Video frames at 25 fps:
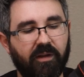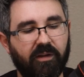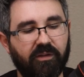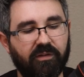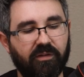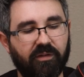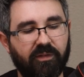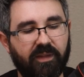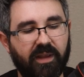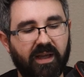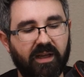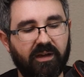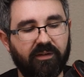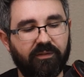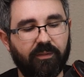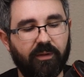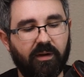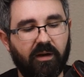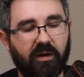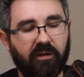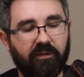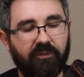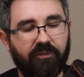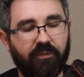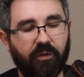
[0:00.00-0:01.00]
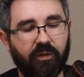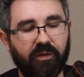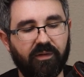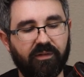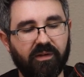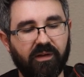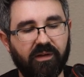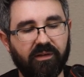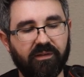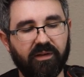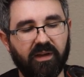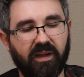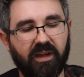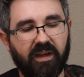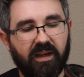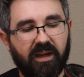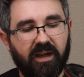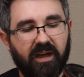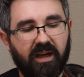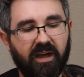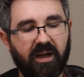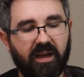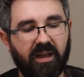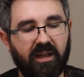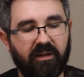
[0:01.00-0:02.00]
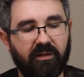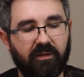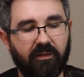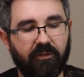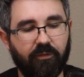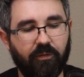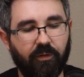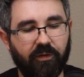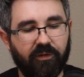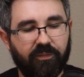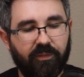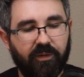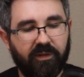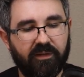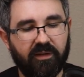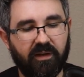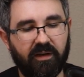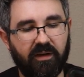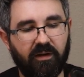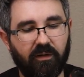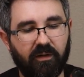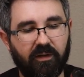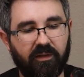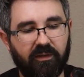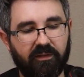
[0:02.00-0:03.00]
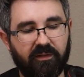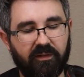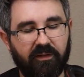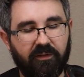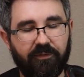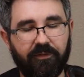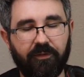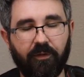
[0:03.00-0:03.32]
So that is what autofocus is. And of course, we said here it is the